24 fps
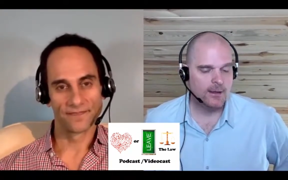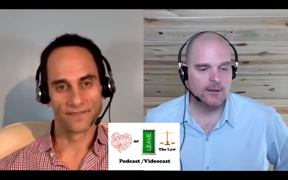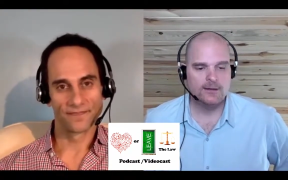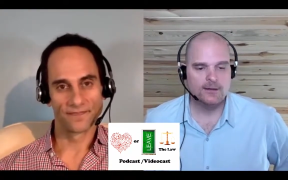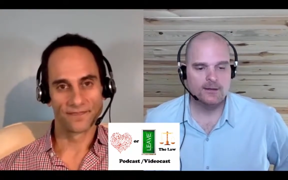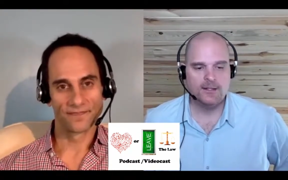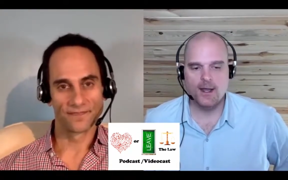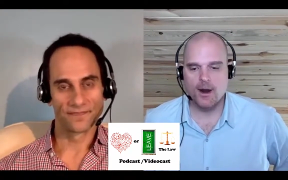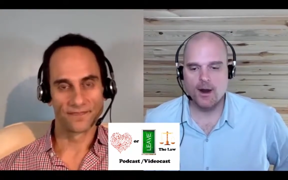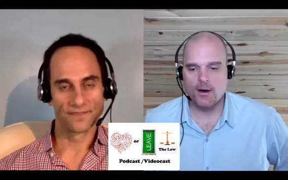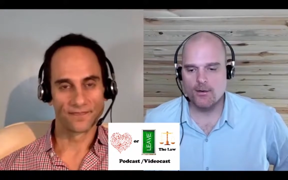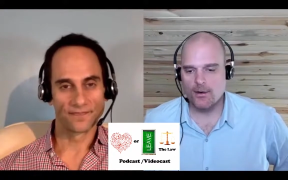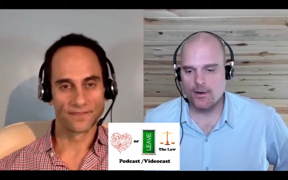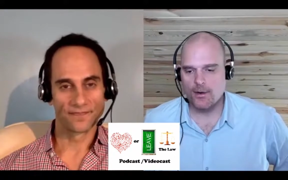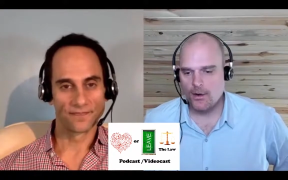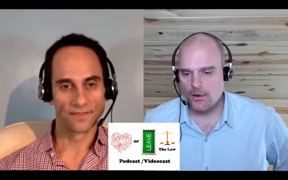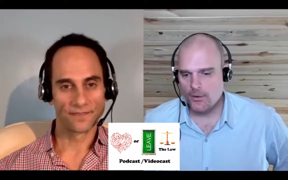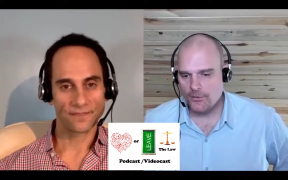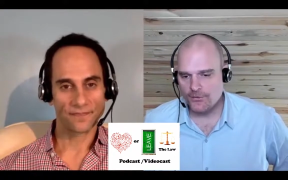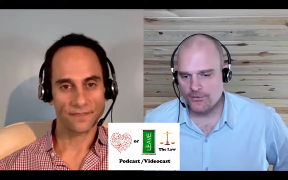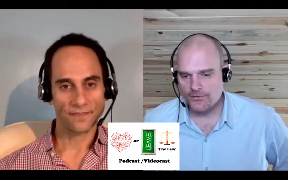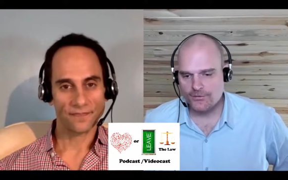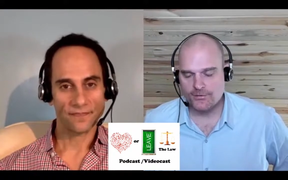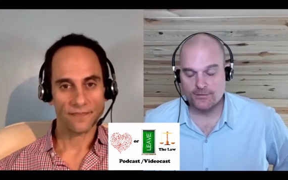
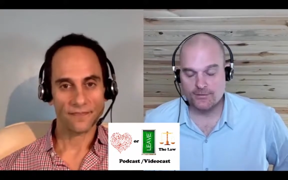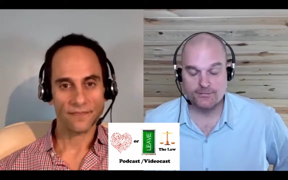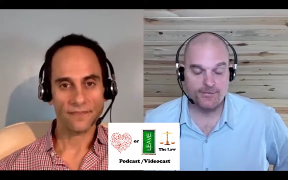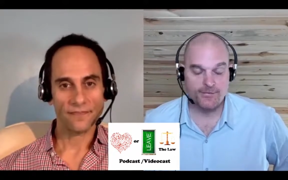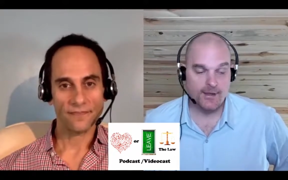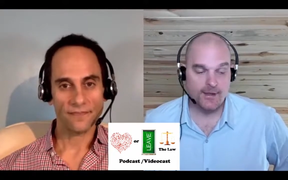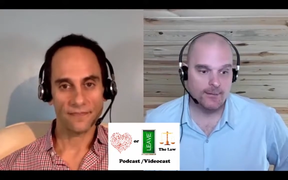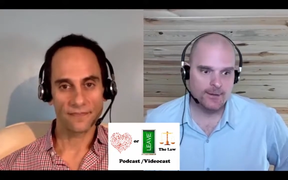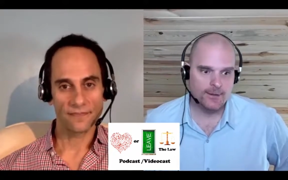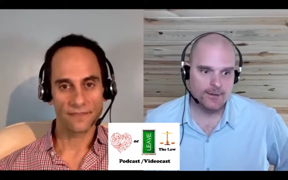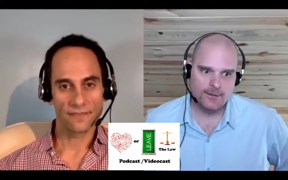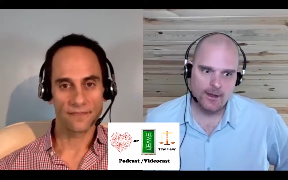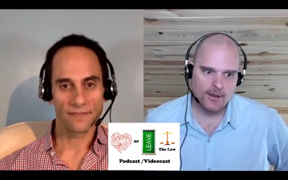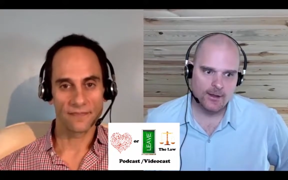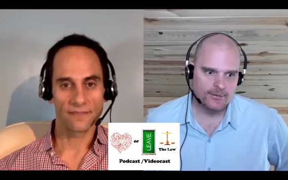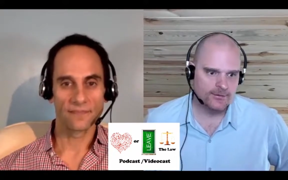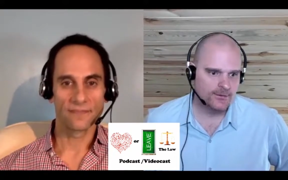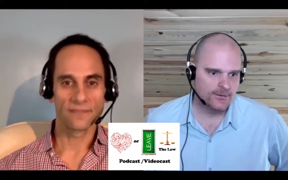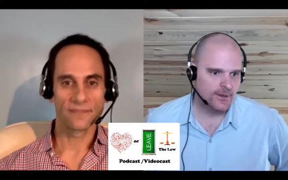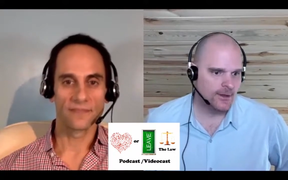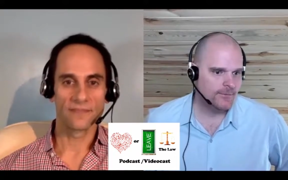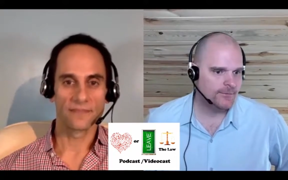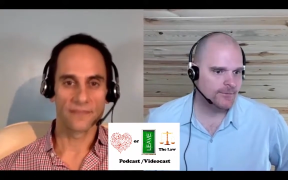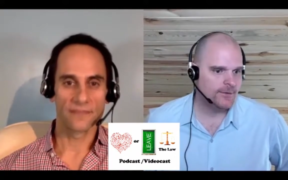Speaker 1: TROs, family law
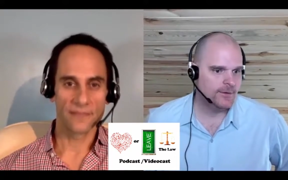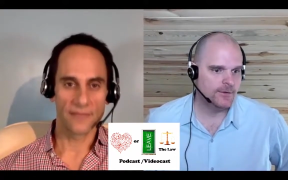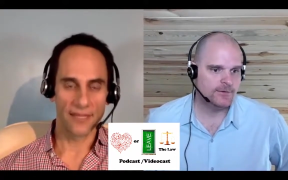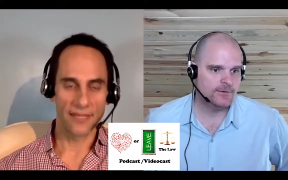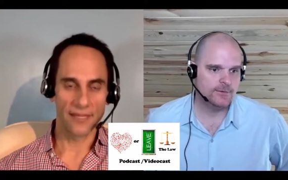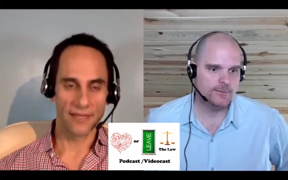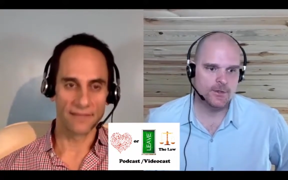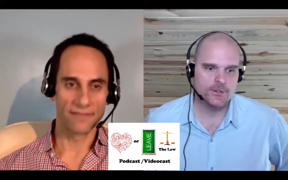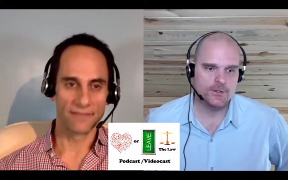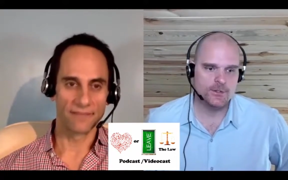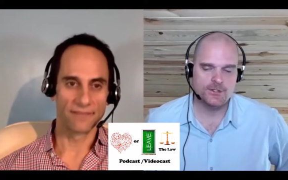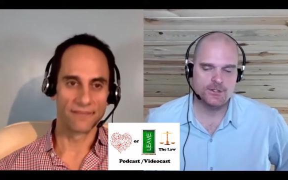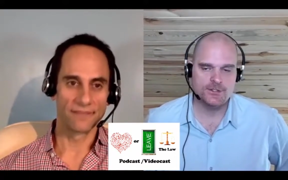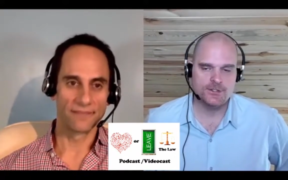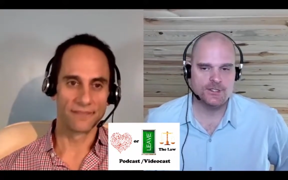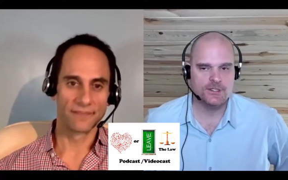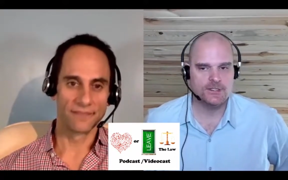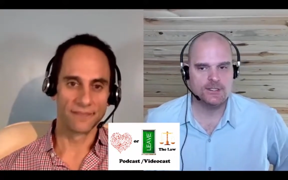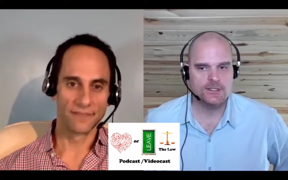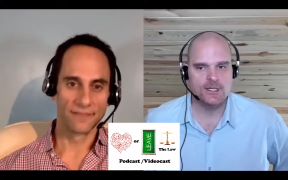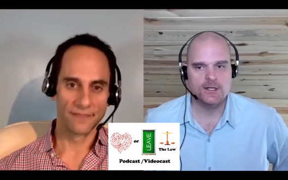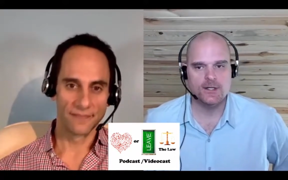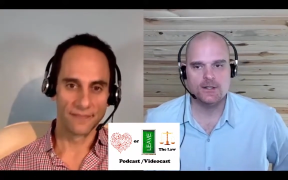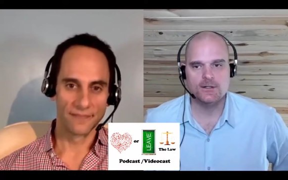stuff. There's yeah.
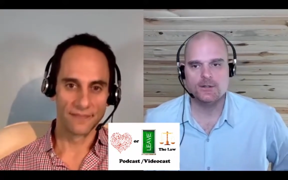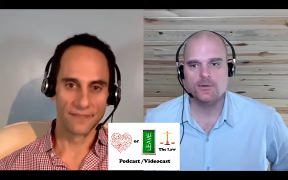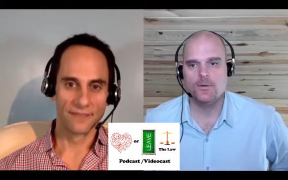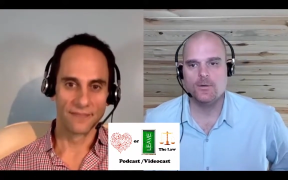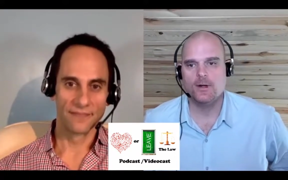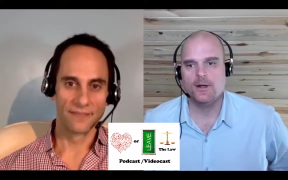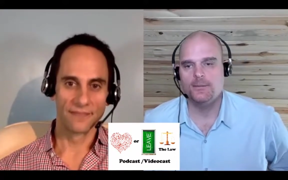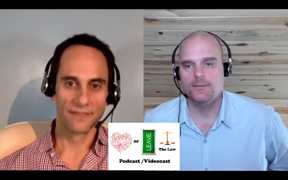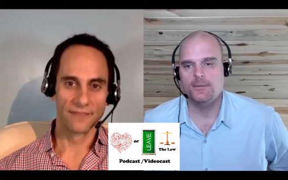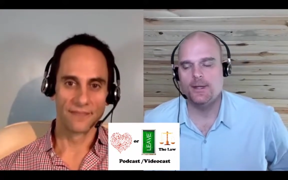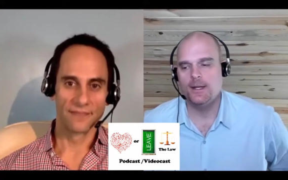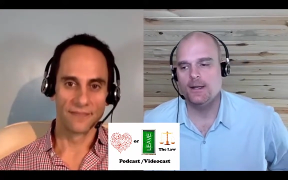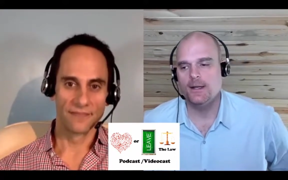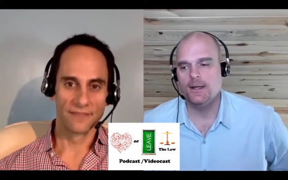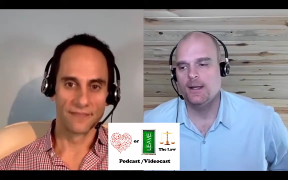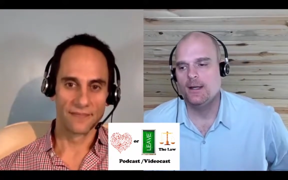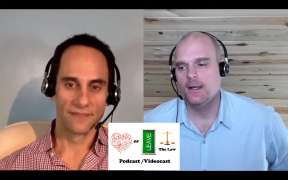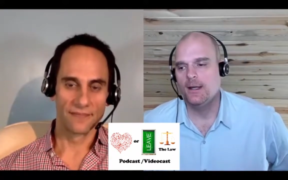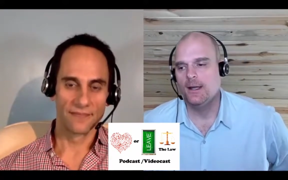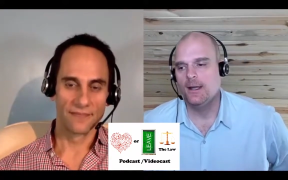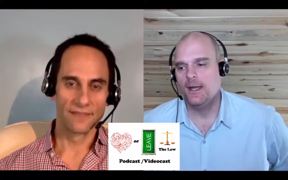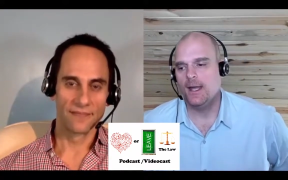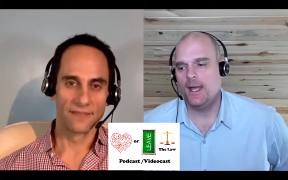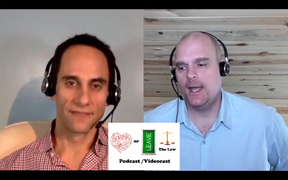emergencies there quite a bit.
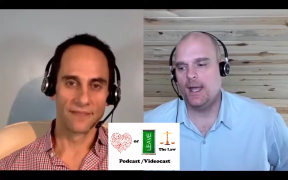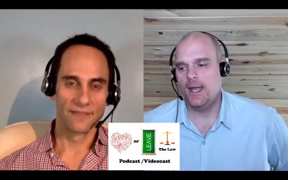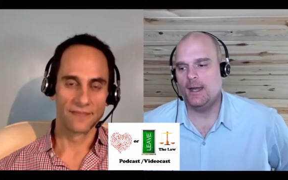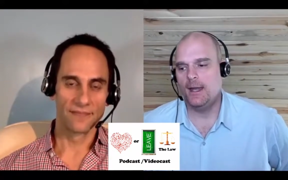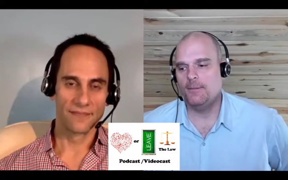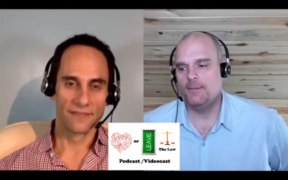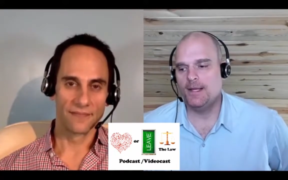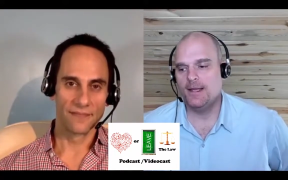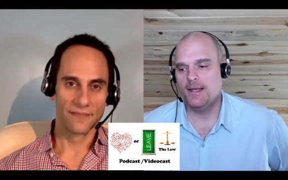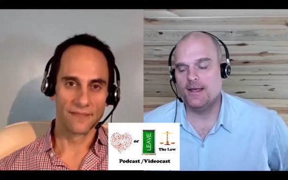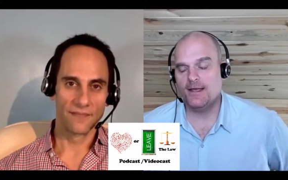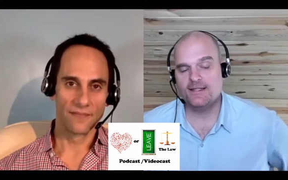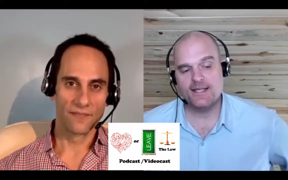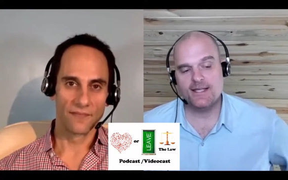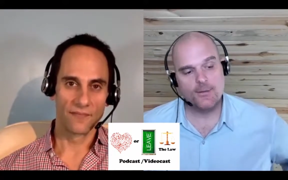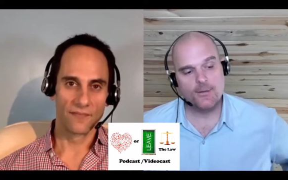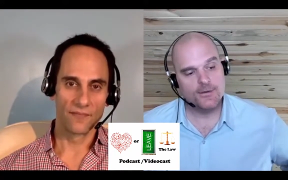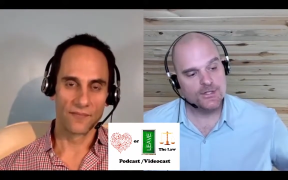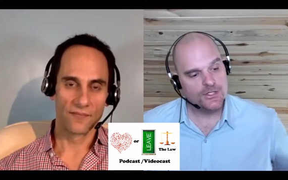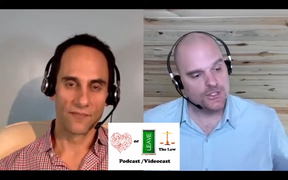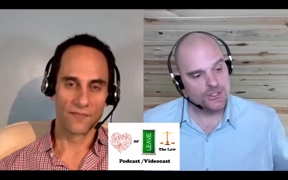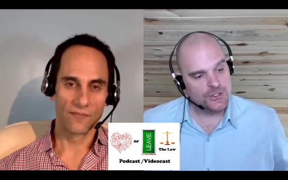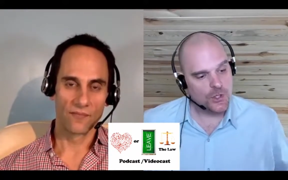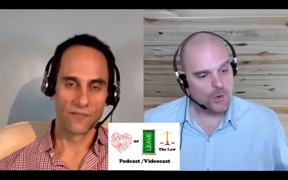And because I
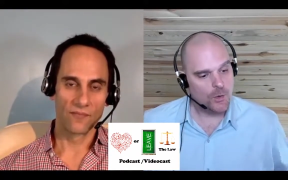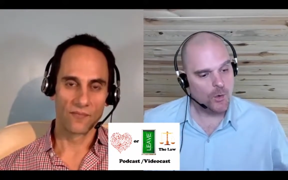was so